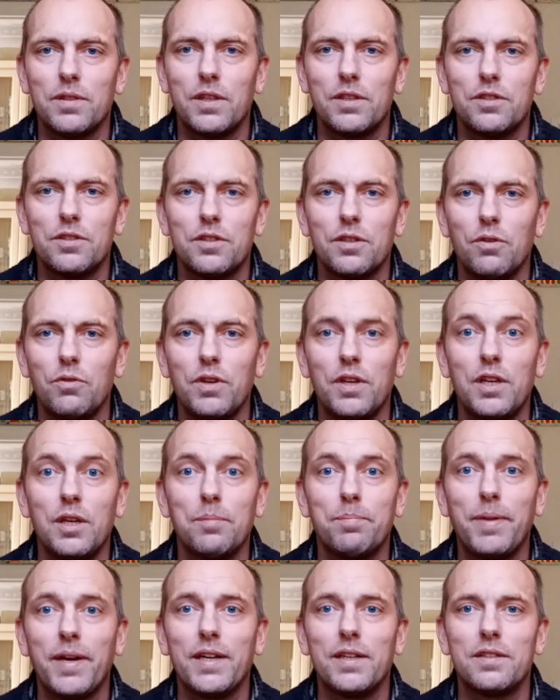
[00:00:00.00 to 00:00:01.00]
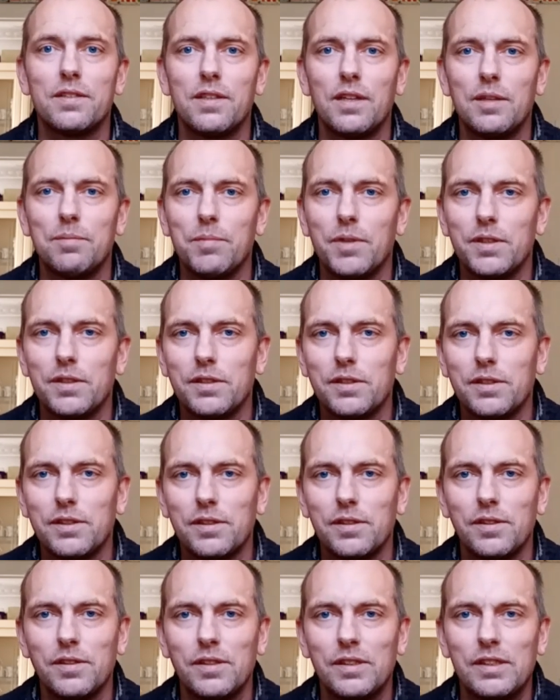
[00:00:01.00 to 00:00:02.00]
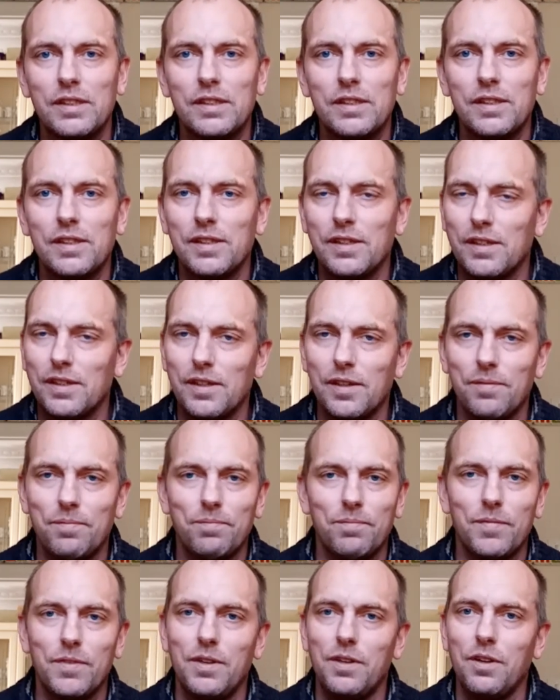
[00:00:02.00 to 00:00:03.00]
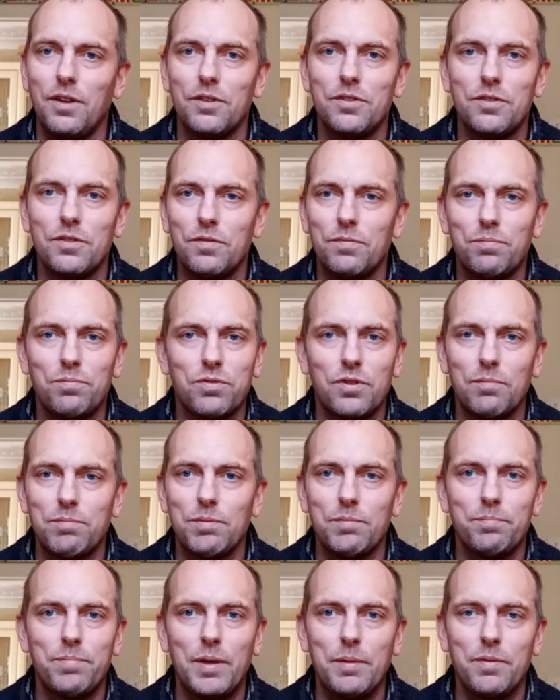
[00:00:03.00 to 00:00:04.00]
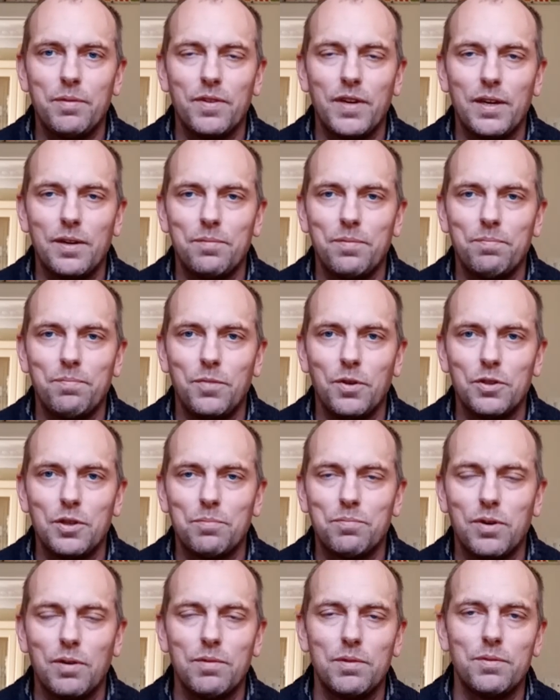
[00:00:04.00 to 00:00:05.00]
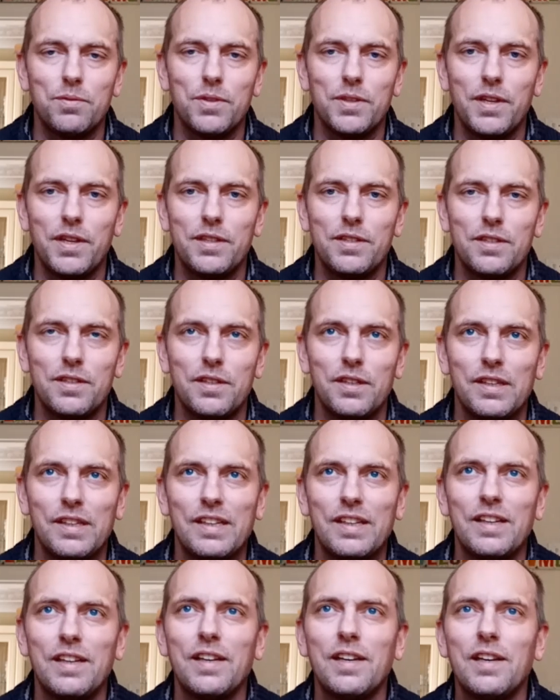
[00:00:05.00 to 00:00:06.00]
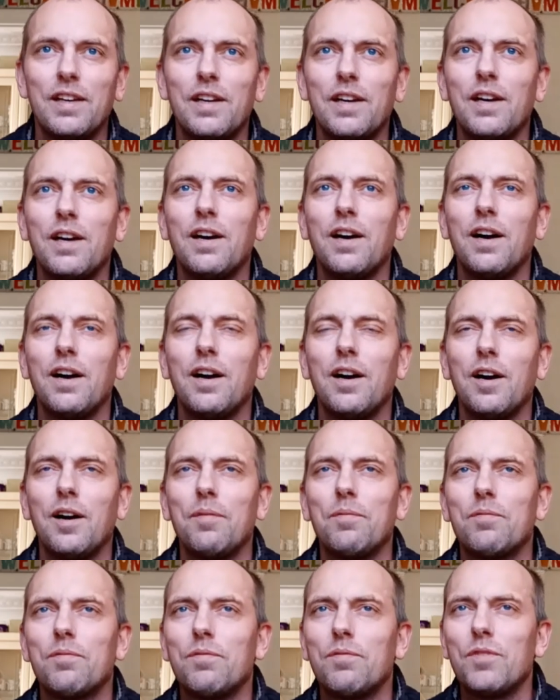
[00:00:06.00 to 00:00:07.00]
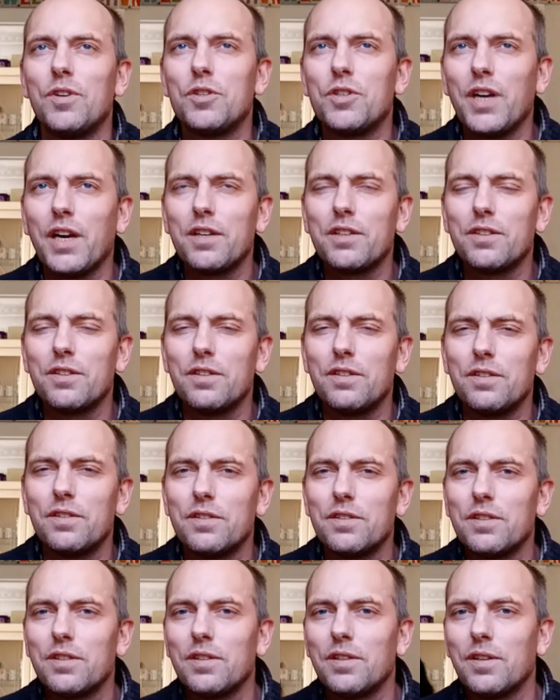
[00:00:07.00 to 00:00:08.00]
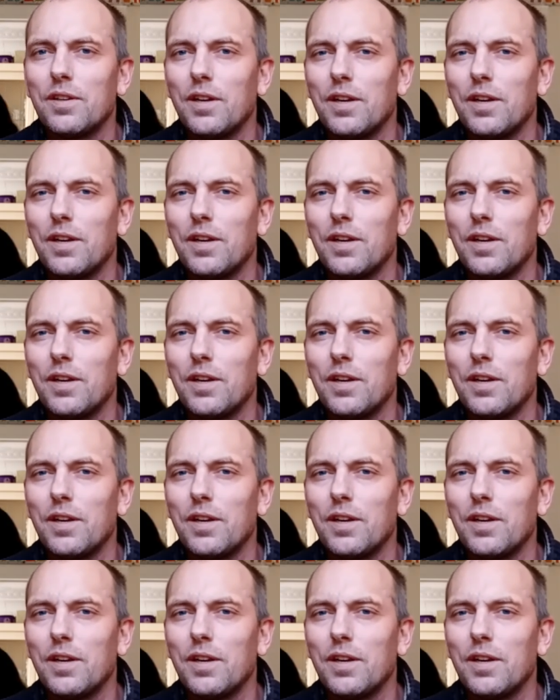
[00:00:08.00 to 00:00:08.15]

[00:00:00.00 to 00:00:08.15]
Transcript: that's shown in your bank statements. Lots of problems. People have lots of problems with this. Rejections.